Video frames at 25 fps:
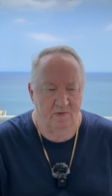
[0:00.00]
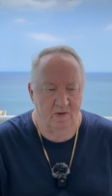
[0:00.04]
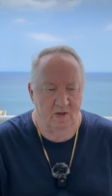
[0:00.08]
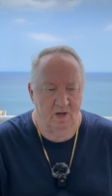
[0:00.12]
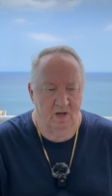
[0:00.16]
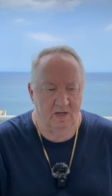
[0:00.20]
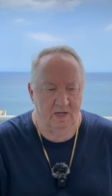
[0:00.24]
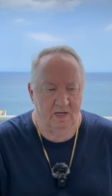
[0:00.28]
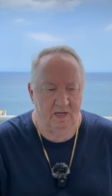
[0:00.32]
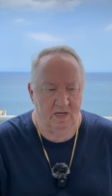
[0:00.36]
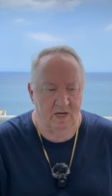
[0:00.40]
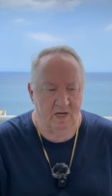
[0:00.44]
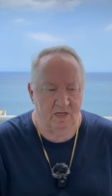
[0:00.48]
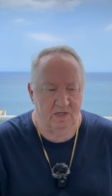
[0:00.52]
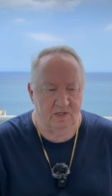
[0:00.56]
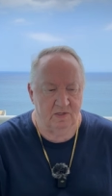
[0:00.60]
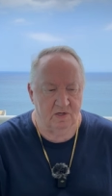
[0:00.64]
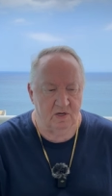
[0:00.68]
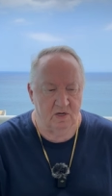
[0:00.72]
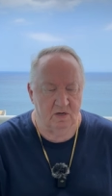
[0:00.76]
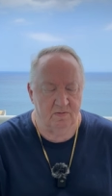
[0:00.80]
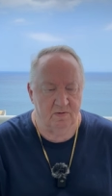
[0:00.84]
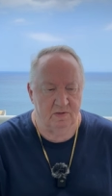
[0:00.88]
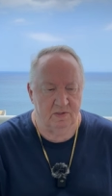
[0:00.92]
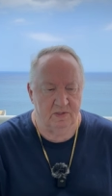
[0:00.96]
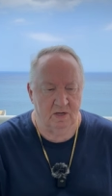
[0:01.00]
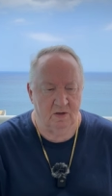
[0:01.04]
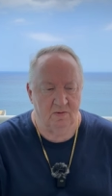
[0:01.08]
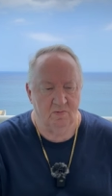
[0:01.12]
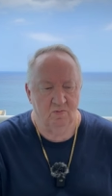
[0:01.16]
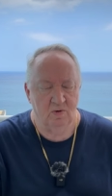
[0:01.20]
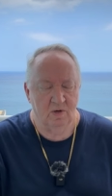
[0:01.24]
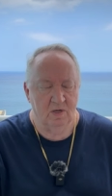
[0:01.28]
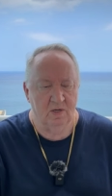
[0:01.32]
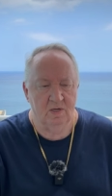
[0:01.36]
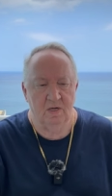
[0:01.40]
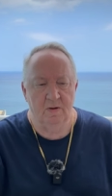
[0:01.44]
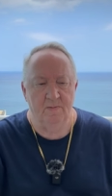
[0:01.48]
a, a service.
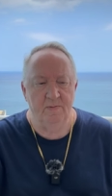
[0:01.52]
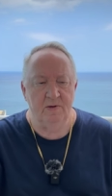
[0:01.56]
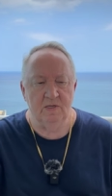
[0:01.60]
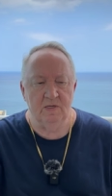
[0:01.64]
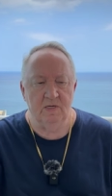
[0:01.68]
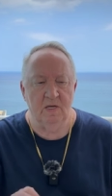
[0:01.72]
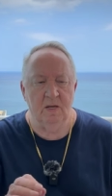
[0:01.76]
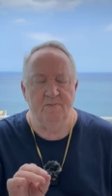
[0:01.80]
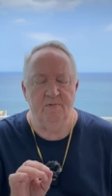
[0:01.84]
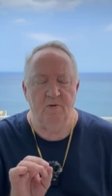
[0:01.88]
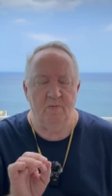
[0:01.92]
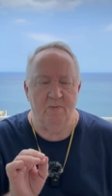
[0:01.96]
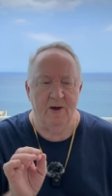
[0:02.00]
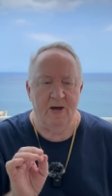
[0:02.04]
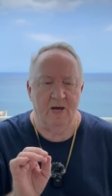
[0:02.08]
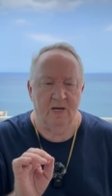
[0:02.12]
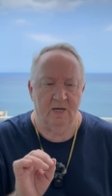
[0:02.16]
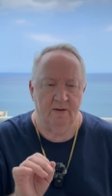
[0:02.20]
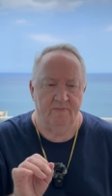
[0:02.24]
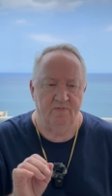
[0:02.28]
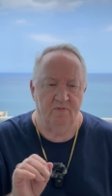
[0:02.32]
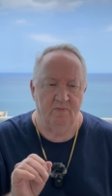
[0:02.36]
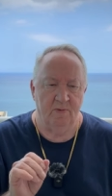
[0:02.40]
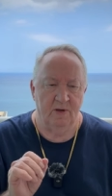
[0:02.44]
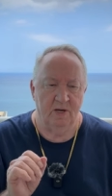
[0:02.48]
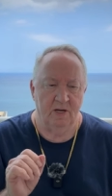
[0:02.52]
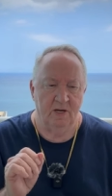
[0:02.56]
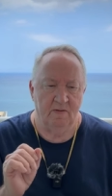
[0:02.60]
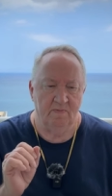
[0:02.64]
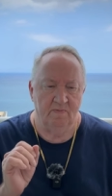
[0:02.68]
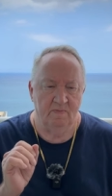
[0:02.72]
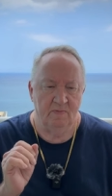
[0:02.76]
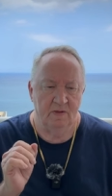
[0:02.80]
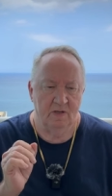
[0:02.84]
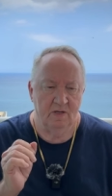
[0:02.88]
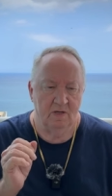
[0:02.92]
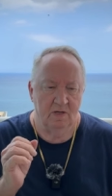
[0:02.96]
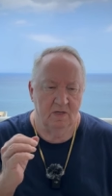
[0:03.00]
Well, let me let me back up a minute
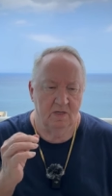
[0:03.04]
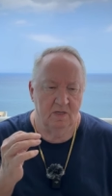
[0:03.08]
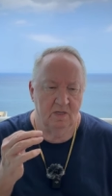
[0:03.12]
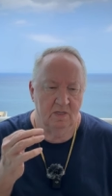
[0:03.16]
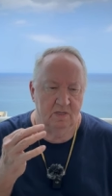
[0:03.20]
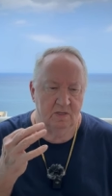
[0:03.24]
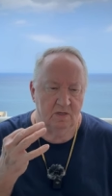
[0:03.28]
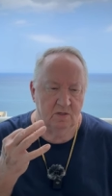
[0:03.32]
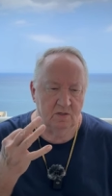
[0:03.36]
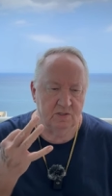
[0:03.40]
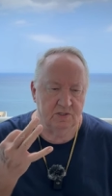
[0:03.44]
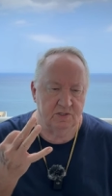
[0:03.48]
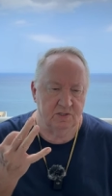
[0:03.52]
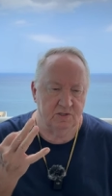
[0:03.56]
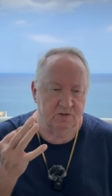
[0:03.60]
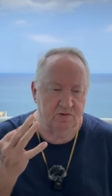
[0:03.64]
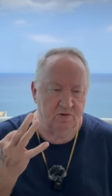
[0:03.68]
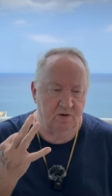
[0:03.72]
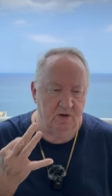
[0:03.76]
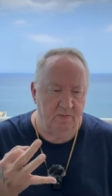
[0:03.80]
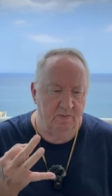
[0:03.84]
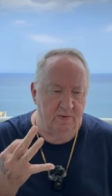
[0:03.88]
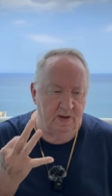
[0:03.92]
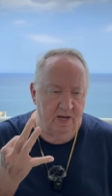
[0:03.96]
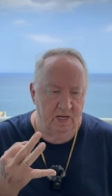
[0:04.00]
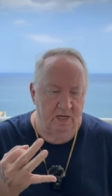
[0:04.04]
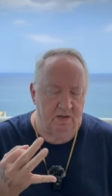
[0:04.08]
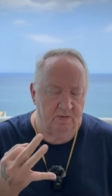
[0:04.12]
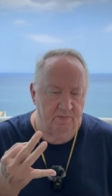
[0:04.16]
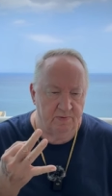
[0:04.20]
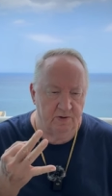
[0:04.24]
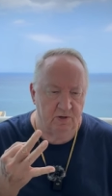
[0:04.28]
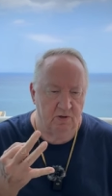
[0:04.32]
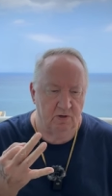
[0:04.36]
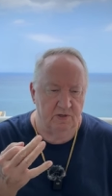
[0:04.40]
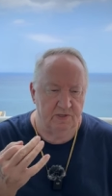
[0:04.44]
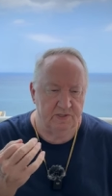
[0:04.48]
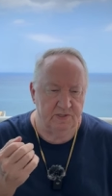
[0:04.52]
there's three main
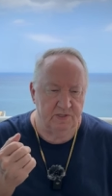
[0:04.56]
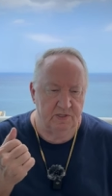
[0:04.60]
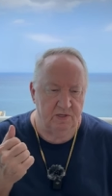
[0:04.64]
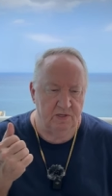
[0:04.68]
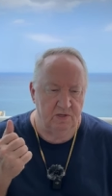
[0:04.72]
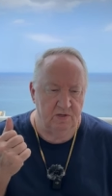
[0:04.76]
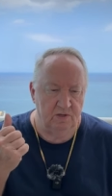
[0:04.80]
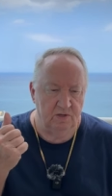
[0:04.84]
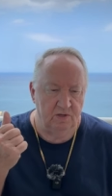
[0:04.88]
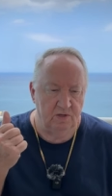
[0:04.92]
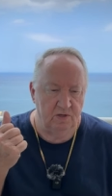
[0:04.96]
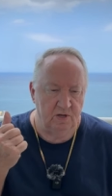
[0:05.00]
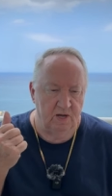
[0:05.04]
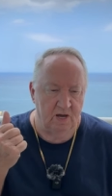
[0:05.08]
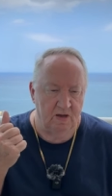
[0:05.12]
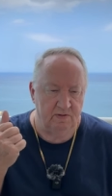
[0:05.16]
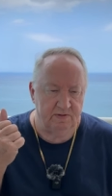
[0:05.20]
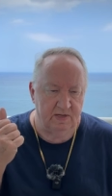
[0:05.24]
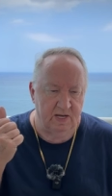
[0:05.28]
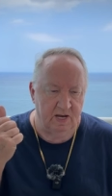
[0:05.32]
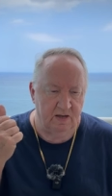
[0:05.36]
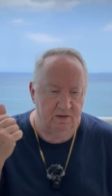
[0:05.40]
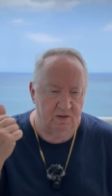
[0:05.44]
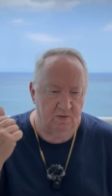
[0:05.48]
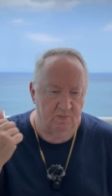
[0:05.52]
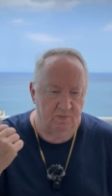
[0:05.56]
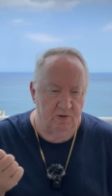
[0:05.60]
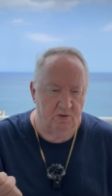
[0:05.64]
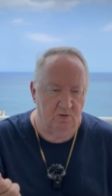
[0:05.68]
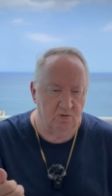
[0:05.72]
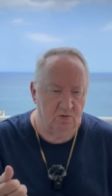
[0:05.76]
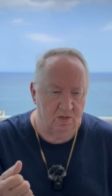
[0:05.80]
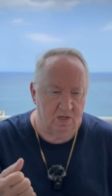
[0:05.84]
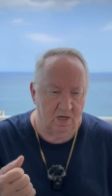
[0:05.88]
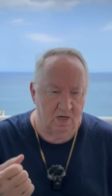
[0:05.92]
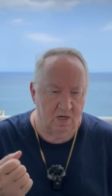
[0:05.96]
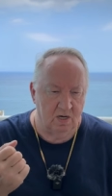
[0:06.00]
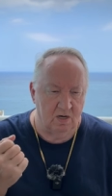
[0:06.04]
components. You have to have the
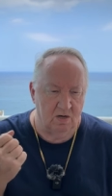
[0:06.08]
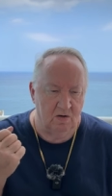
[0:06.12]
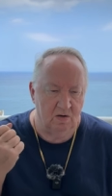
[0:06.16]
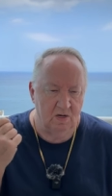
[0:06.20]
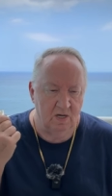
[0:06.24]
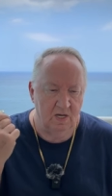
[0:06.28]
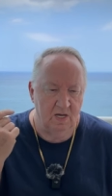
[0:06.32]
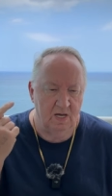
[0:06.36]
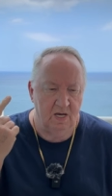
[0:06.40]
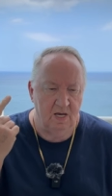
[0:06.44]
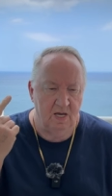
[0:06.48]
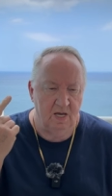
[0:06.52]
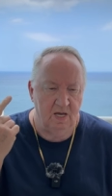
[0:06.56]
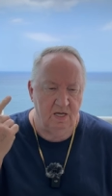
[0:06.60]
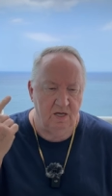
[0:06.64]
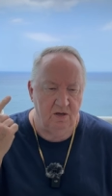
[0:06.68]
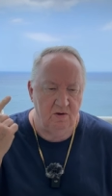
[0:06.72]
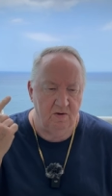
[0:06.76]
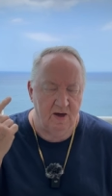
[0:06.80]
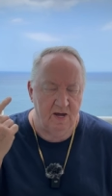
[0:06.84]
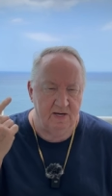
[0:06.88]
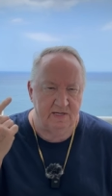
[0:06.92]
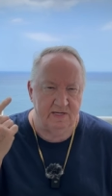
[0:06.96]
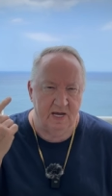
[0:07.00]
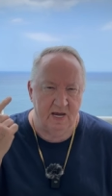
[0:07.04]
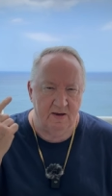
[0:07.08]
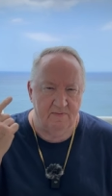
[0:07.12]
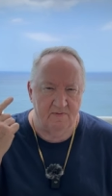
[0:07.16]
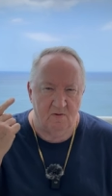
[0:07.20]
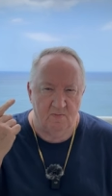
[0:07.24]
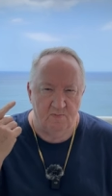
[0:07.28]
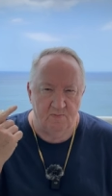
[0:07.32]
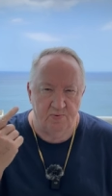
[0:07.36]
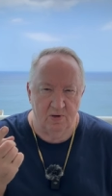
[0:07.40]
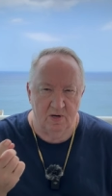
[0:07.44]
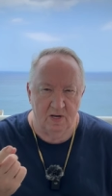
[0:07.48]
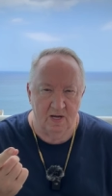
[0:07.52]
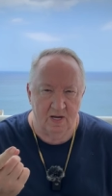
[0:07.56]
protocol, you have to have a
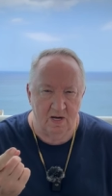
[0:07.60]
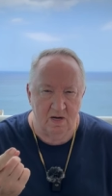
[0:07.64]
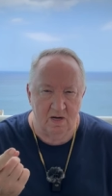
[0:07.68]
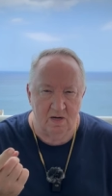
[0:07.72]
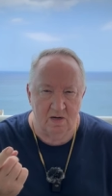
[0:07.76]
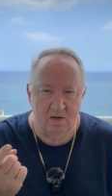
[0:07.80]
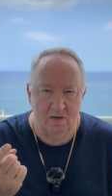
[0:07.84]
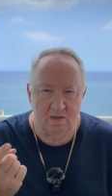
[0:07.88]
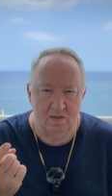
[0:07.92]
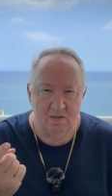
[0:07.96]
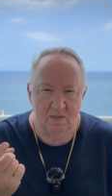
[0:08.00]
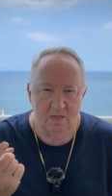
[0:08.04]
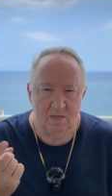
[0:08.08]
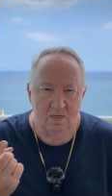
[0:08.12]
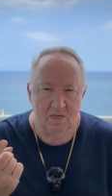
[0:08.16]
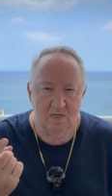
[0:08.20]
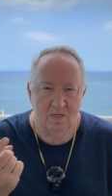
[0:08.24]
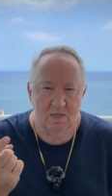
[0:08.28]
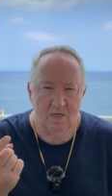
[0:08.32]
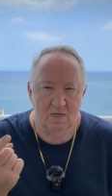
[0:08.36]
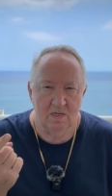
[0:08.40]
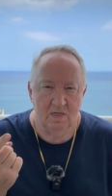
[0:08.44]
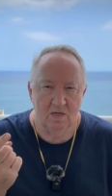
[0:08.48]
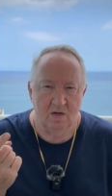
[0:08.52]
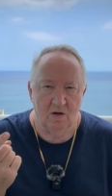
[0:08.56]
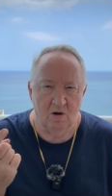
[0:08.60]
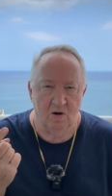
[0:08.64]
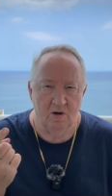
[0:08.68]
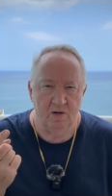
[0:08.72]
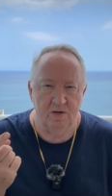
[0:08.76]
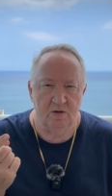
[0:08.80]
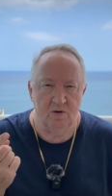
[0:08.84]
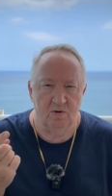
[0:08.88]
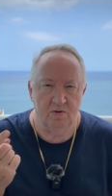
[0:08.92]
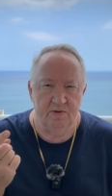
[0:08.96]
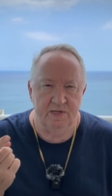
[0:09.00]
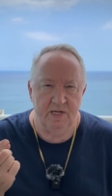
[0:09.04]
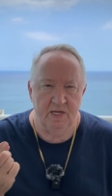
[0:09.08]
player on
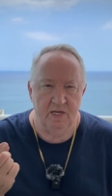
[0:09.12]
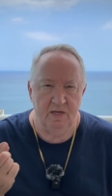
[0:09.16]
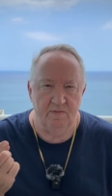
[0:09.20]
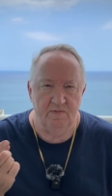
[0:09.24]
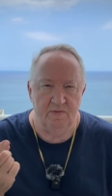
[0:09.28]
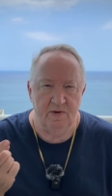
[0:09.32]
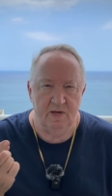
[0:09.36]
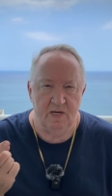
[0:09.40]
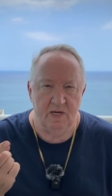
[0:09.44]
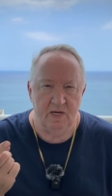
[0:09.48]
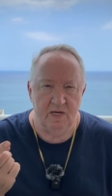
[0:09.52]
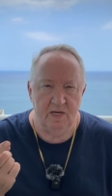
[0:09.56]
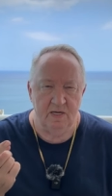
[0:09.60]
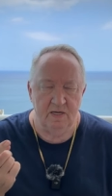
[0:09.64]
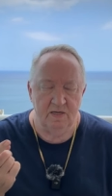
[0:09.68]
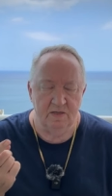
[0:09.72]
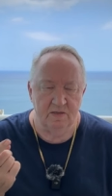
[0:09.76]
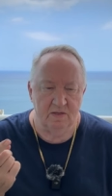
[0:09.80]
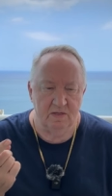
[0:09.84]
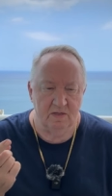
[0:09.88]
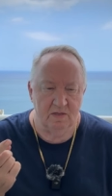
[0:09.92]
your TV